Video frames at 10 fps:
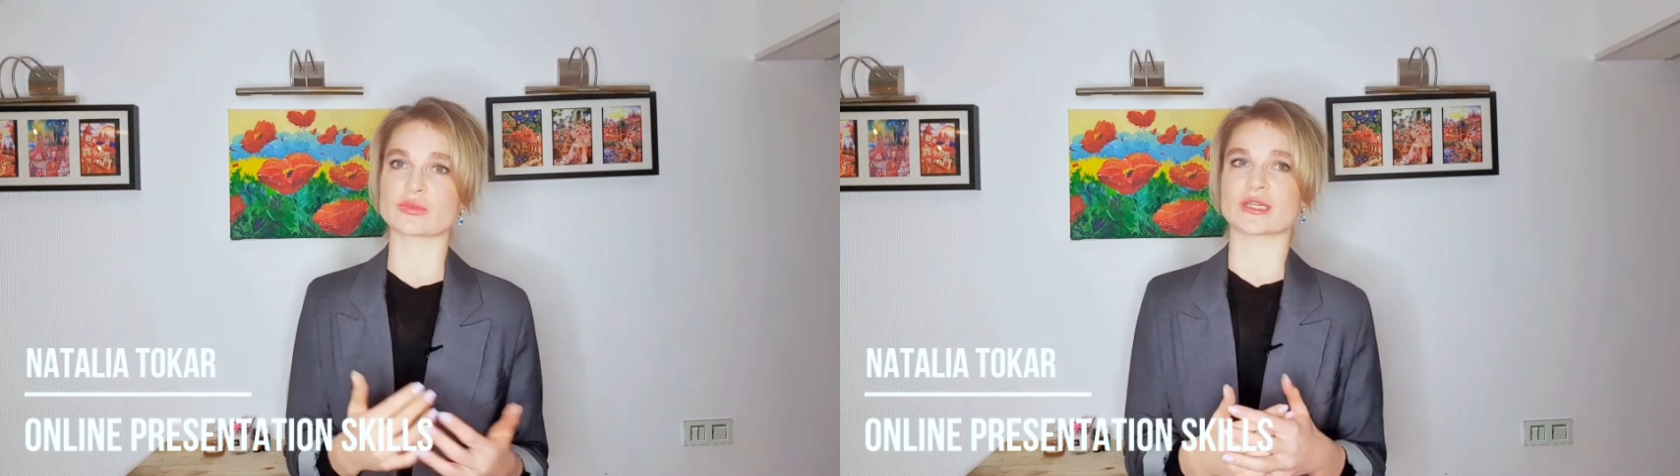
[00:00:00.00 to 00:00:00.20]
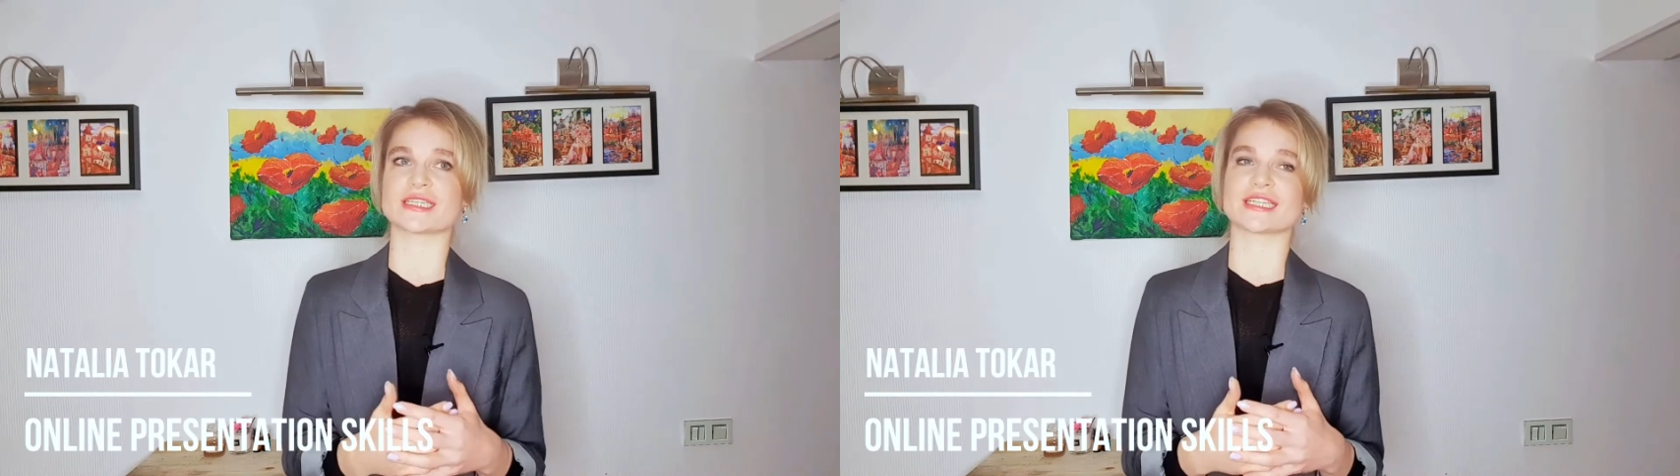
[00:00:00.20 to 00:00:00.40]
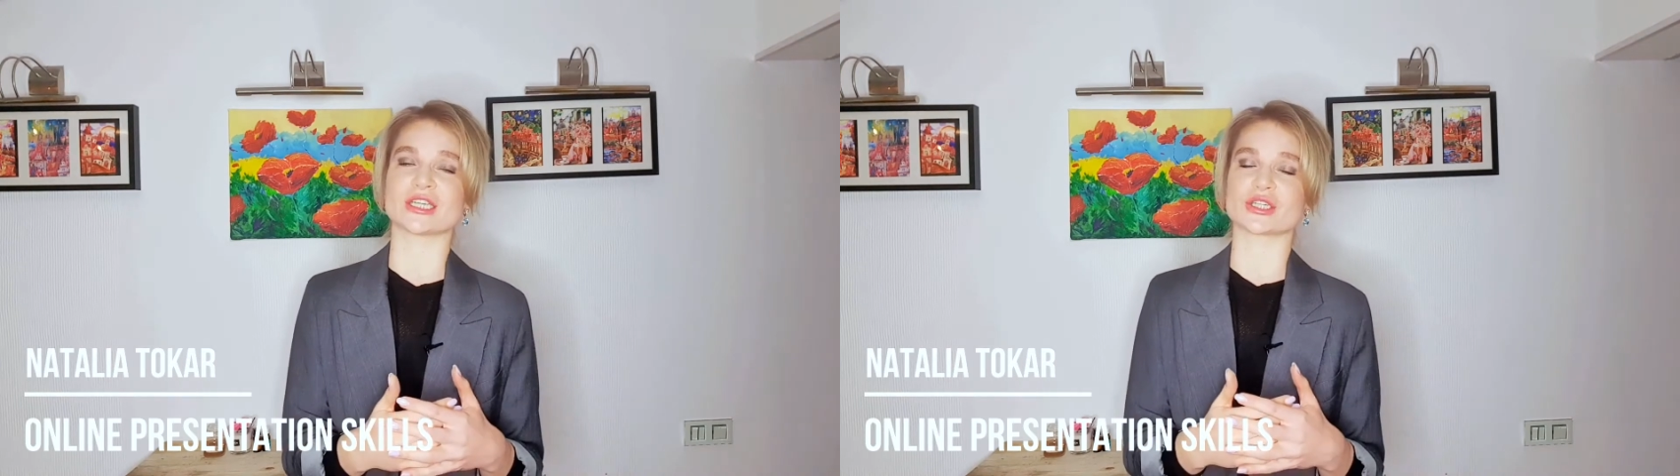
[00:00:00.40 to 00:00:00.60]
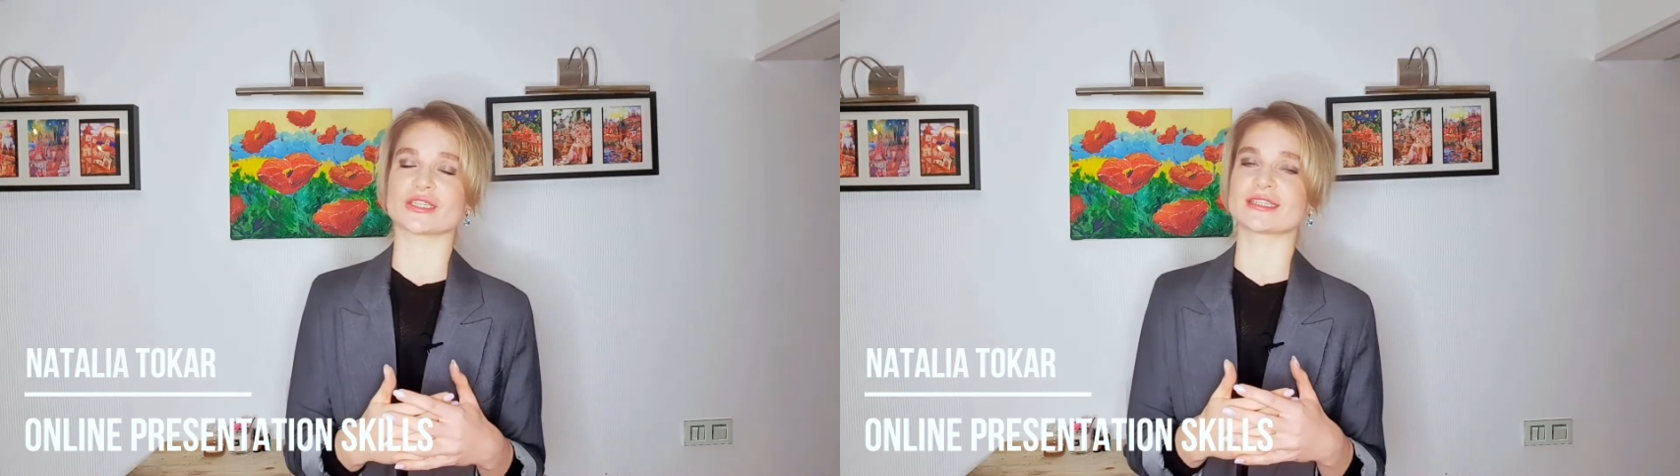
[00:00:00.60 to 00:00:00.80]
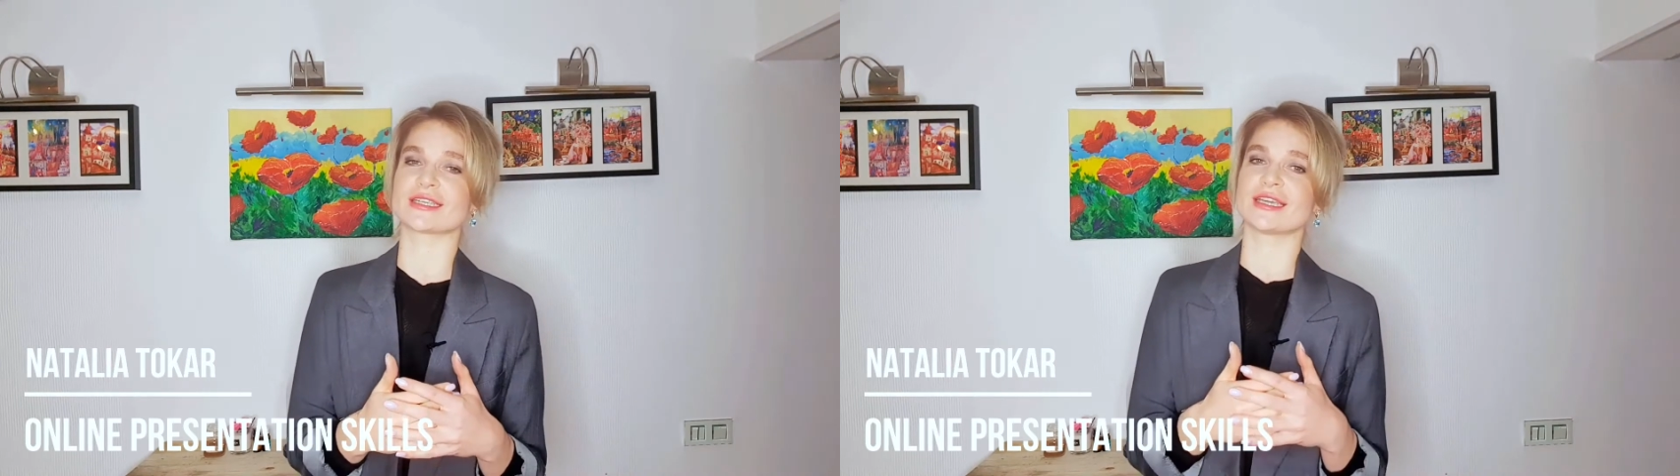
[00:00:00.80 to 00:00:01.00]

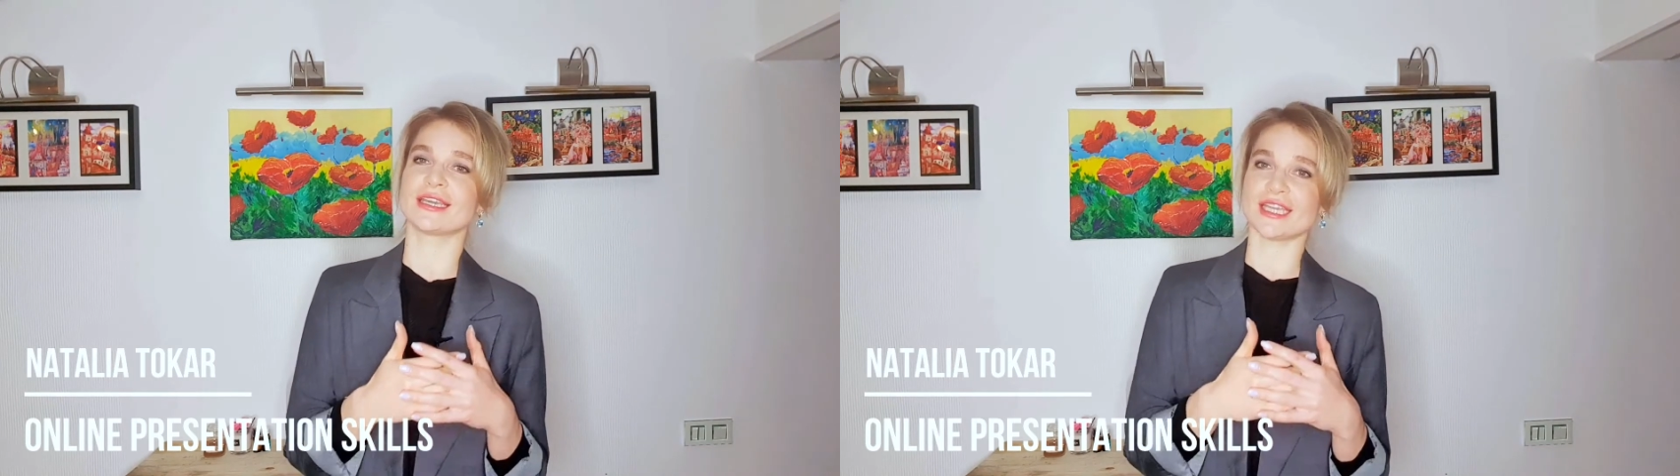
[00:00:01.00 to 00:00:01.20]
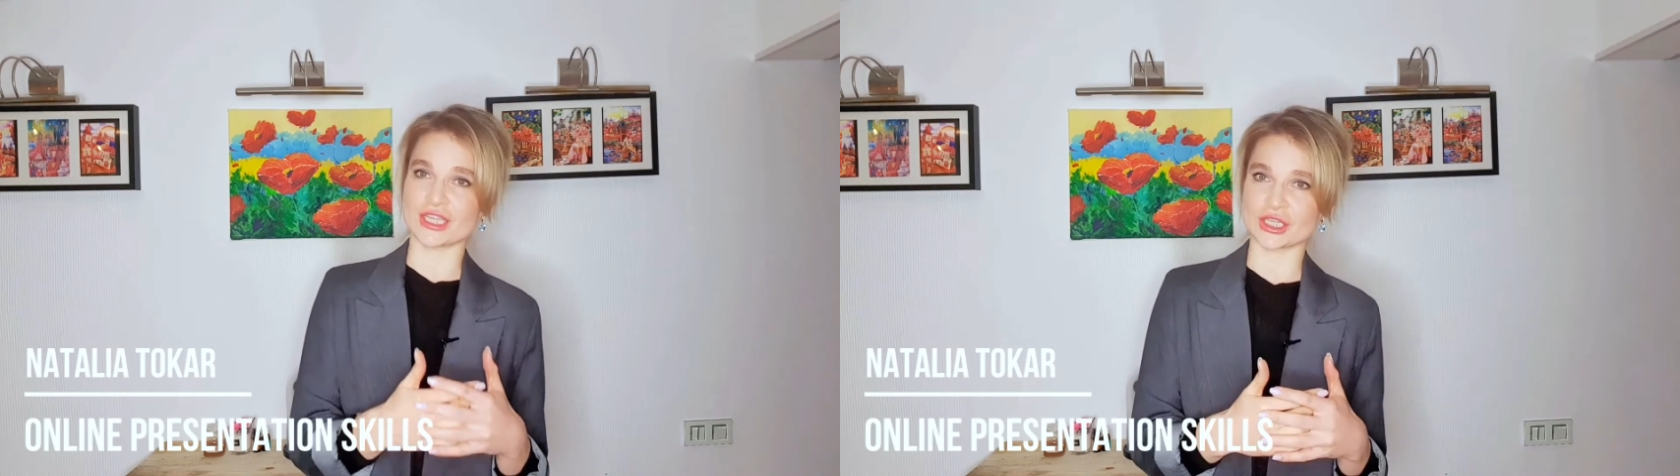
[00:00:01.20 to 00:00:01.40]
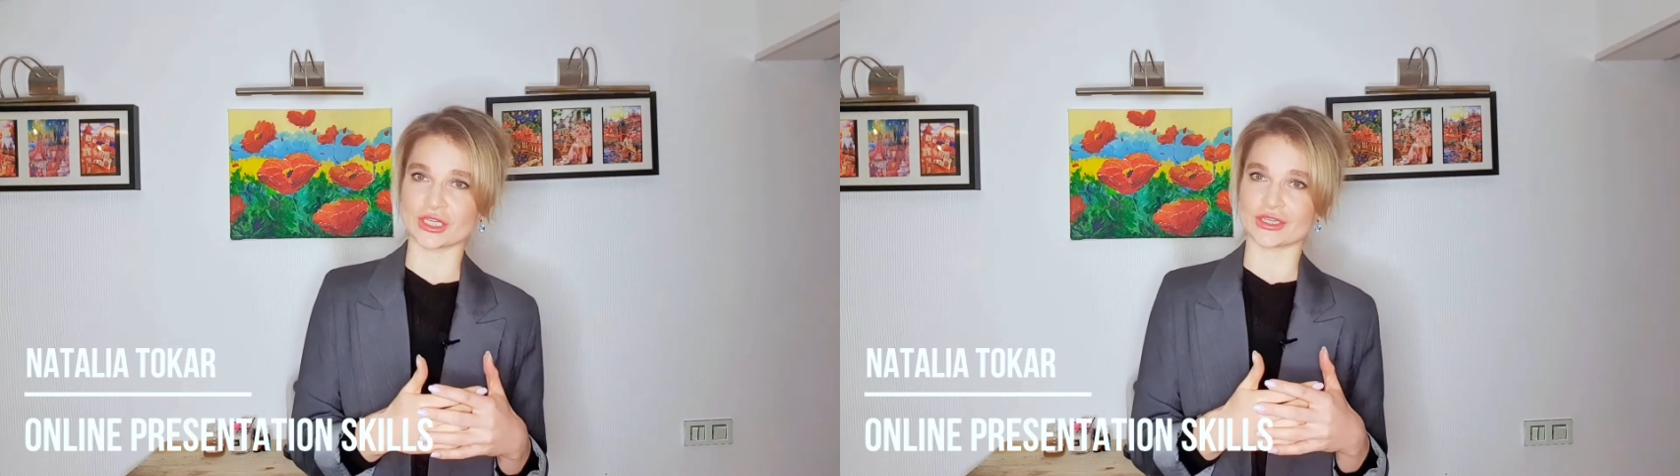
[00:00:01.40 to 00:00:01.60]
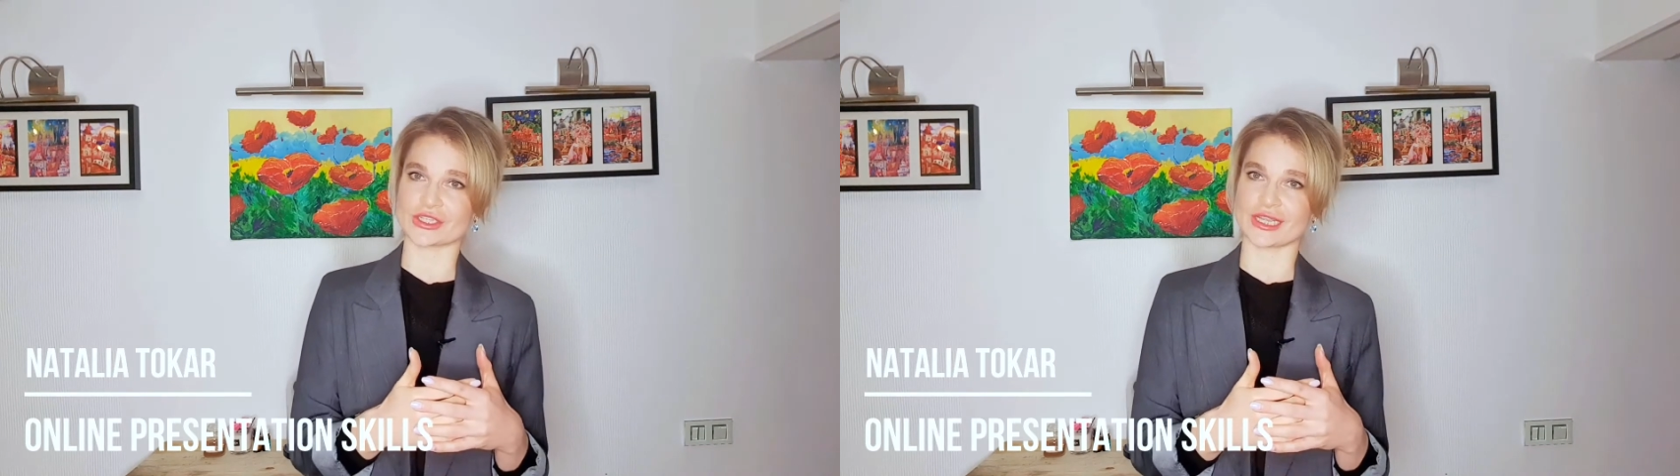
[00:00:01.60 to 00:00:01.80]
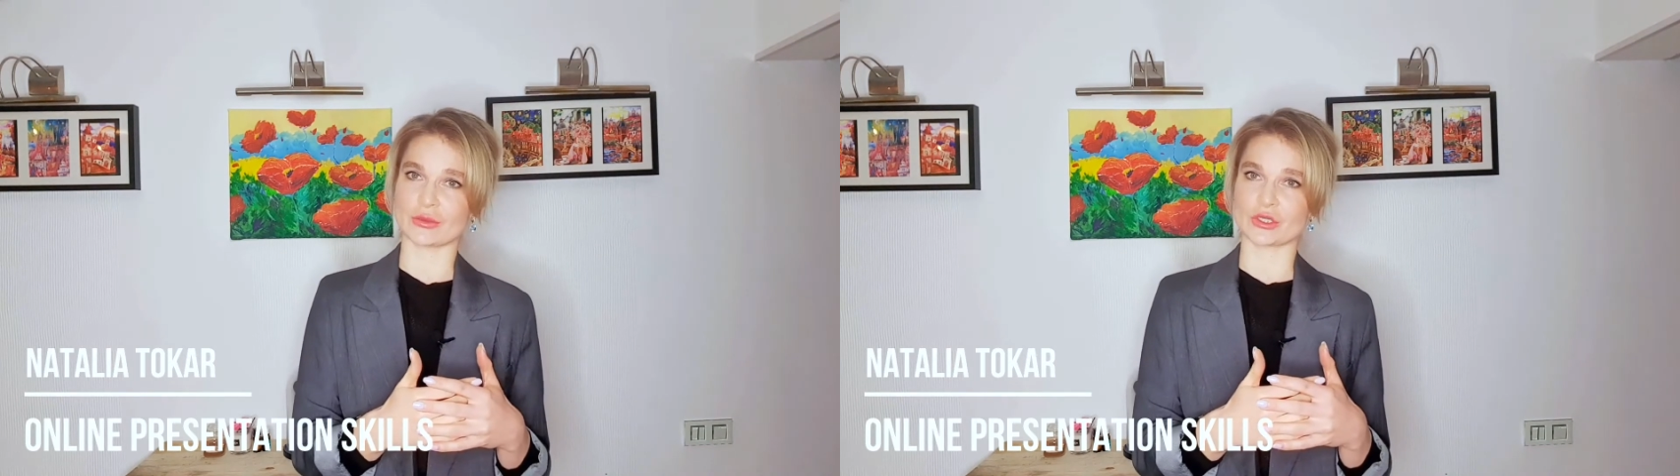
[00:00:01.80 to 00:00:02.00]
presentations in the English
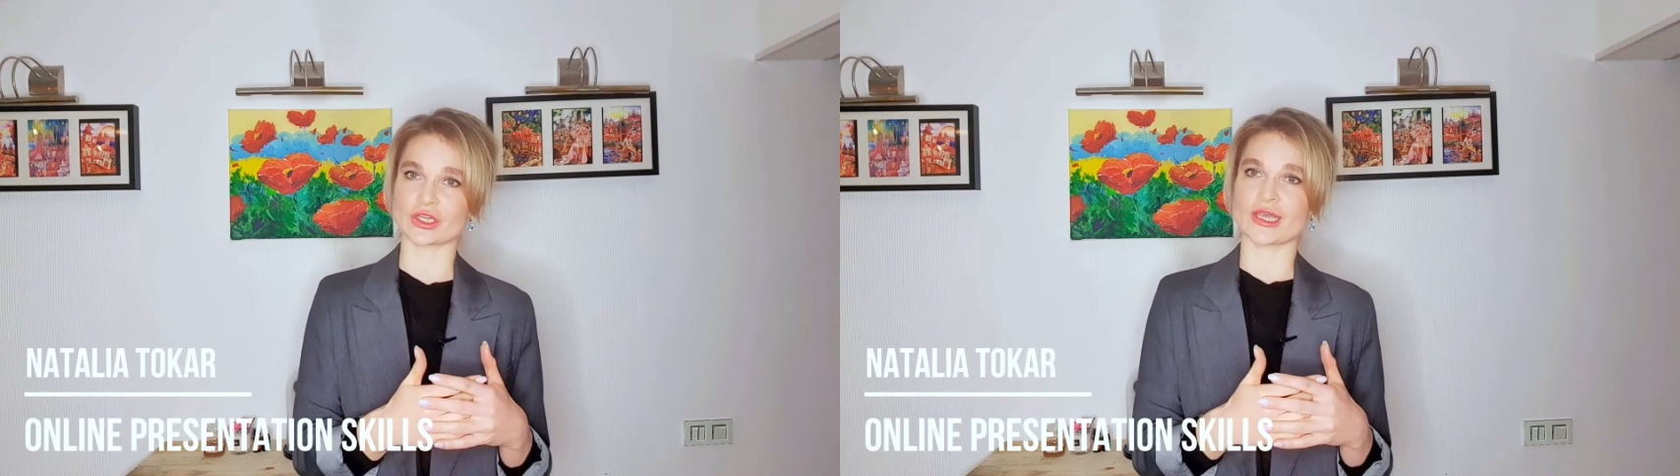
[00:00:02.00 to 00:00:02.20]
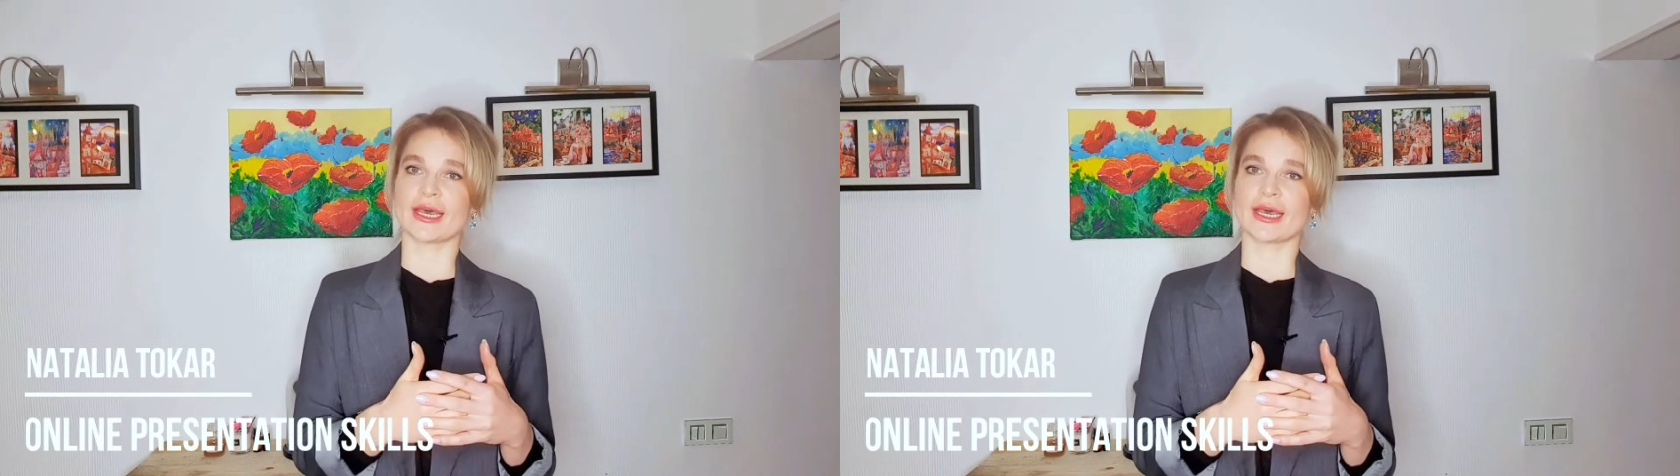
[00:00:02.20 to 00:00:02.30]
language.